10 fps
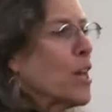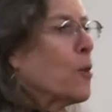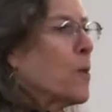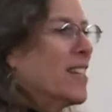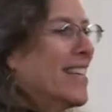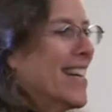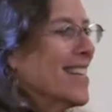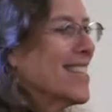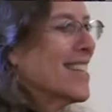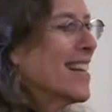we know what it
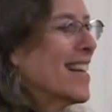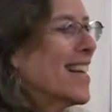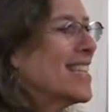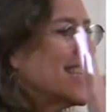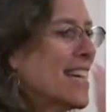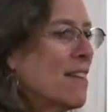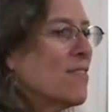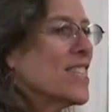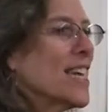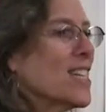is. It's an
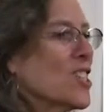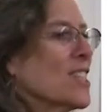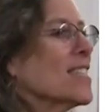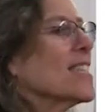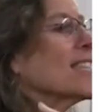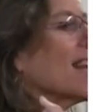invitation to